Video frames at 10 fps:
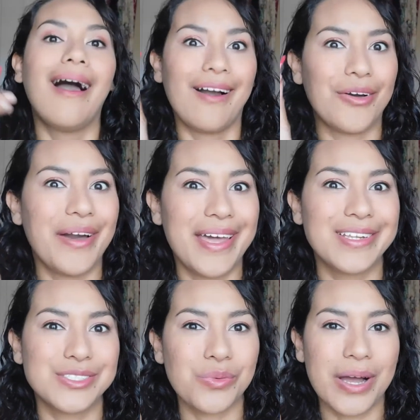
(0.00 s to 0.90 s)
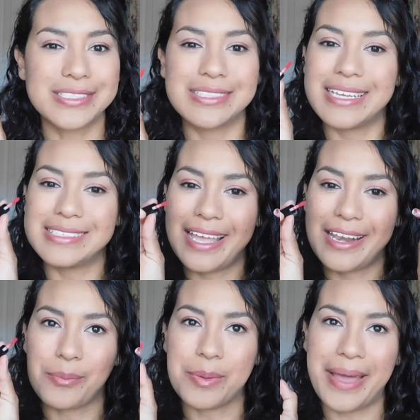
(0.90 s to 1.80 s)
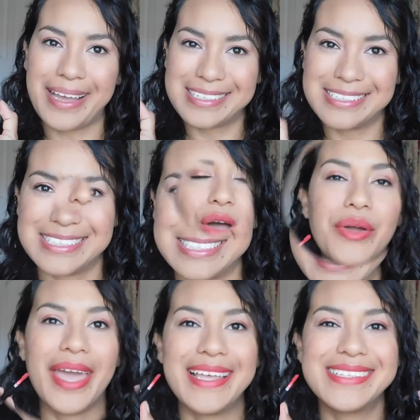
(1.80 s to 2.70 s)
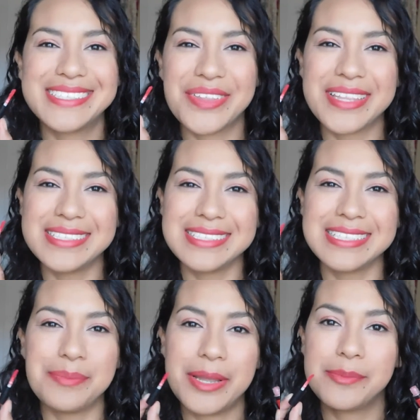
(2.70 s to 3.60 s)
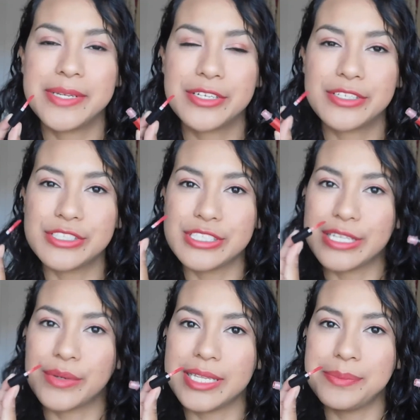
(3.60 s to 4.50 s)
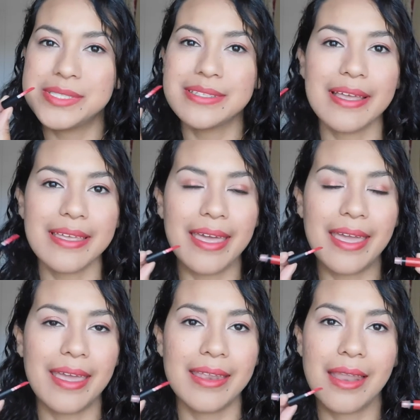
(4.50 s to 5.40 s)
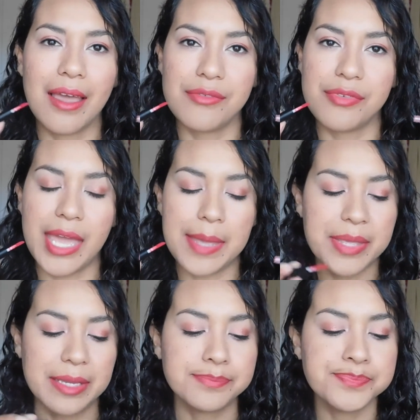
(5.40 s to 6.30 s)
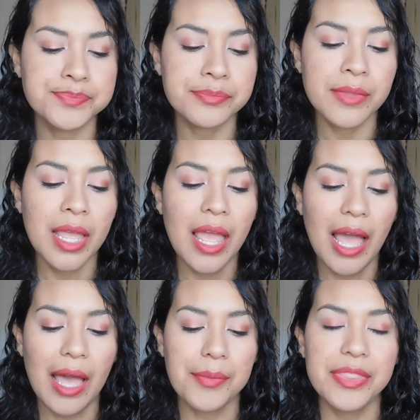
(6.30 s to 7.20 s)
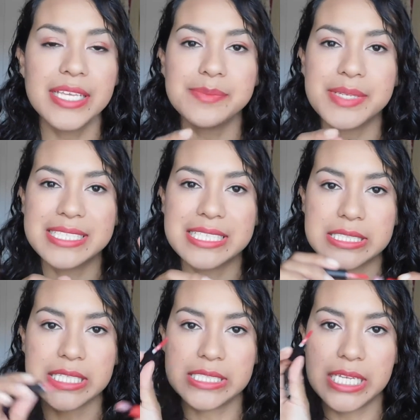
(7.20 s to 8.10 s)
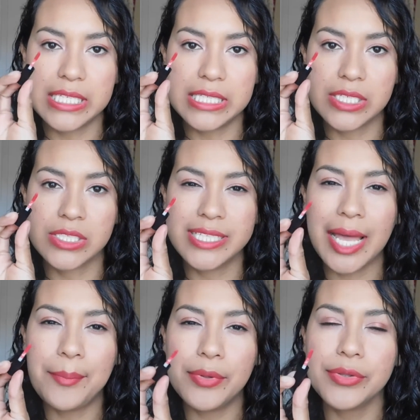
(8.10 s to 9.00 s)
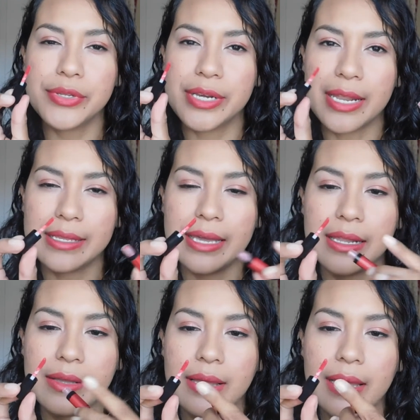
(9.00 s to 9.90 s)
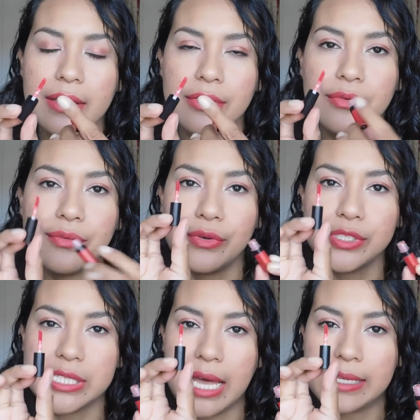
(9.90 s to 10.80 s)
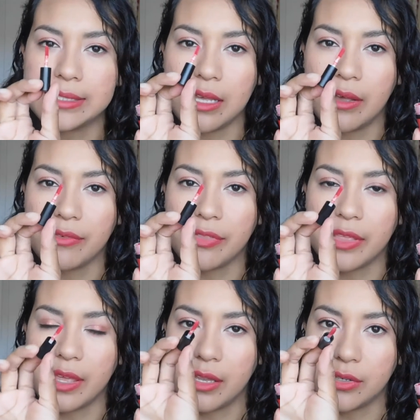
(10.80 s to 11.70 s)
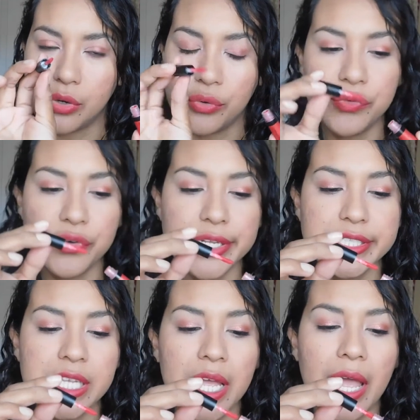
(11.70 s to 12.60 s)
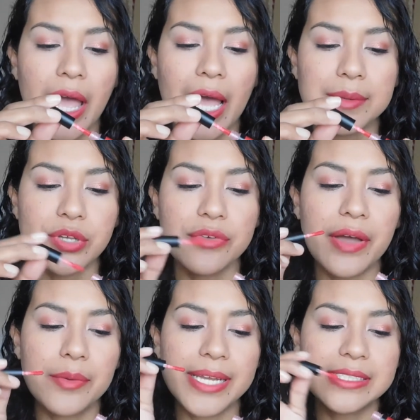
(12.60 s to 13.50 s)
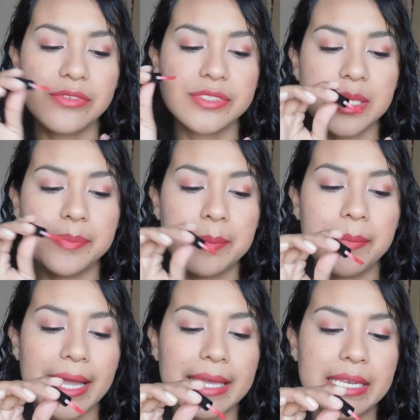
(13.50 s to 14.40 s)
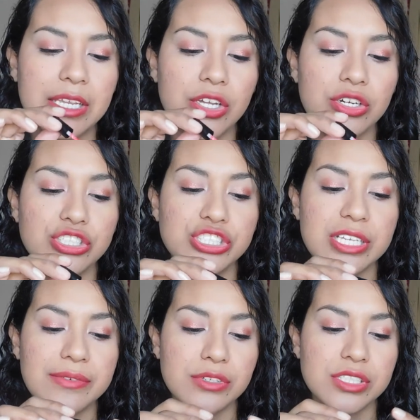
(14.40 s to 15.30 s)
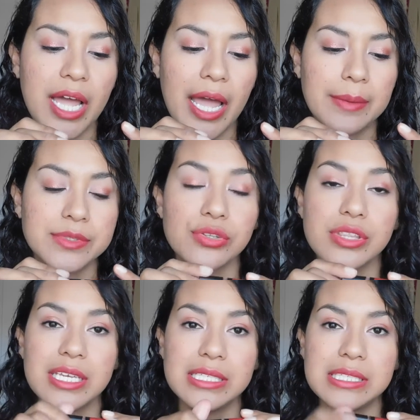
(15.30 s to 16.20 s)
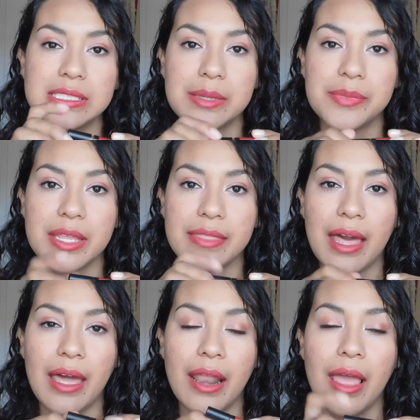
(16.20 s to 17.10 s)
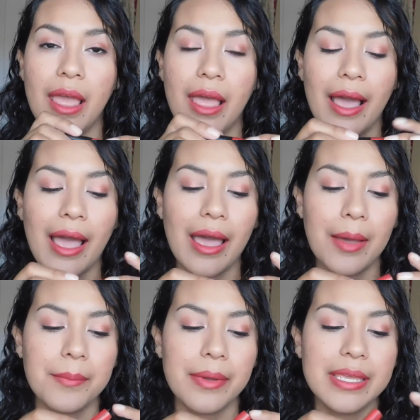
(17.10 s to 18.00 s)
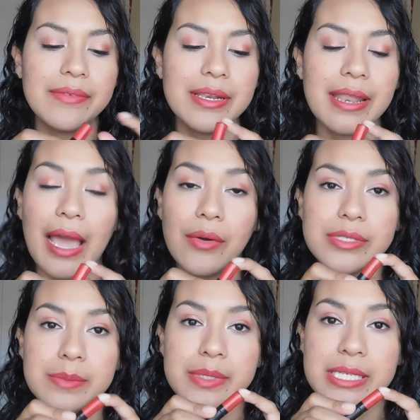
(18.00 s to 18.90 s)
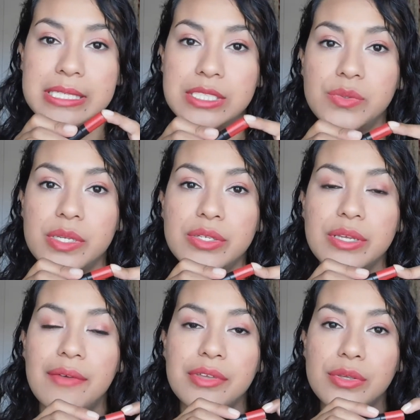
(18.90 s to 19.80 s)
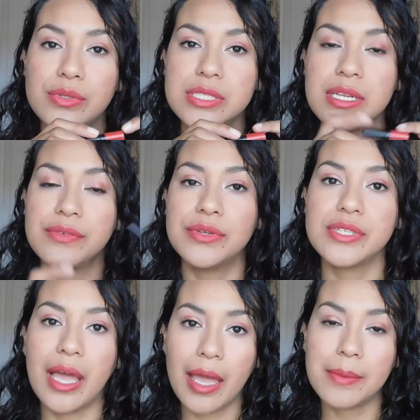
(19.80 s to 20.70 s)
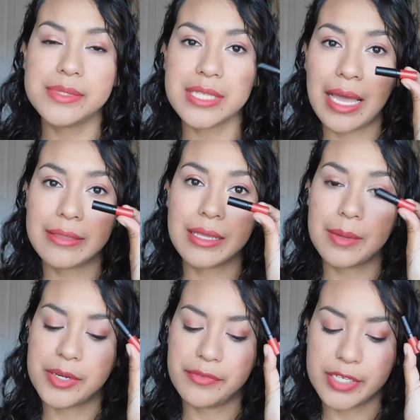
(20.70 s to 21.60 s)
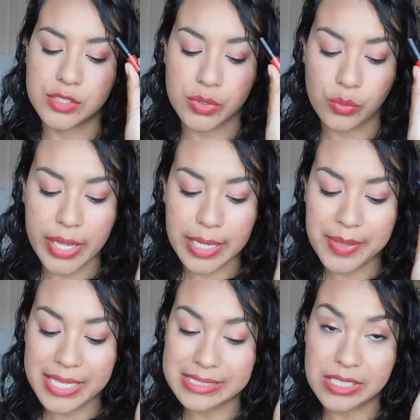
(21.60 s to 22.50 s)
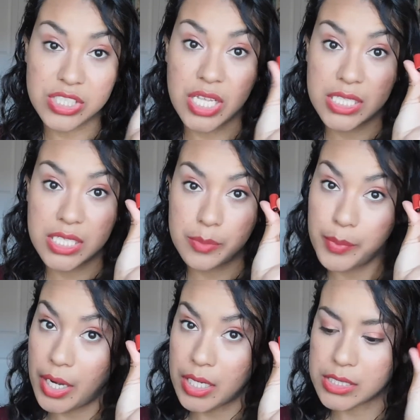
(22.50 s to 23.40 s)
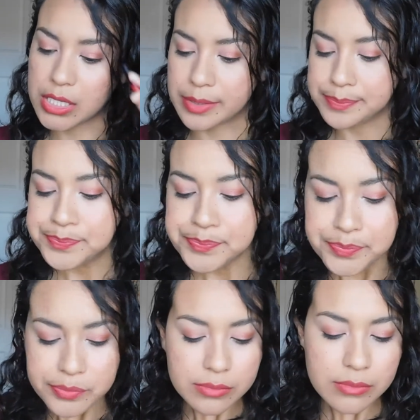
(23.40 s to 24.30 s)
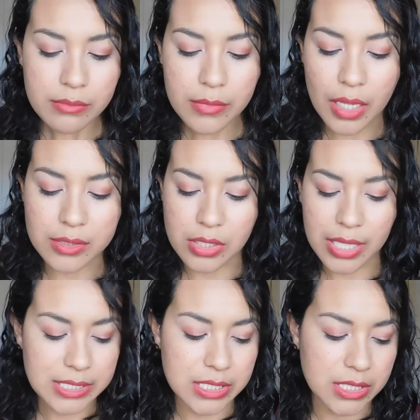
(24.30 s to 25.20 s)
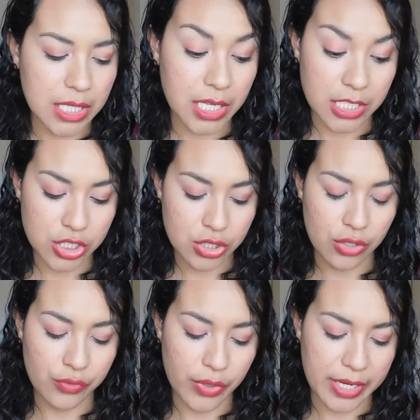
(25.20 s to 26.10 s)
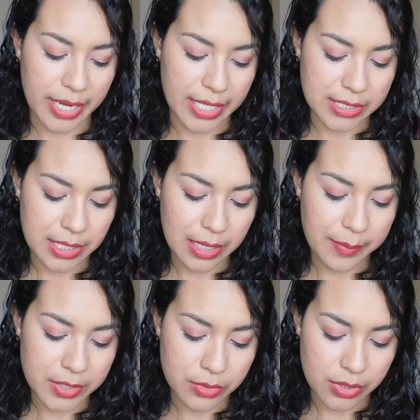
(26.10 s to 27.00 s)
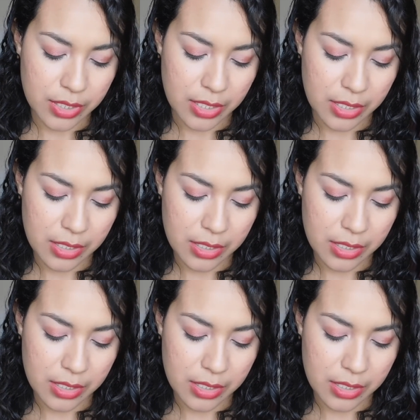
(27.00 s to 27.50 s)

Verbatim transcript: I'll go ahead and swatch this and I'll be back in a second. Okay. So this is the Bare Minerals Liquid Lipstick in VIP. Um, this, because it's a tiny little sample, you're not getting kind of the full size of the doe foot. Uh, so I found myself dipping back in here several times. So this is something that um, even now, dipping into it, having used it a few times, I think I'm going to finish real quick because there's not a ton of product in it. so that's just a nature of what it is. Let me do the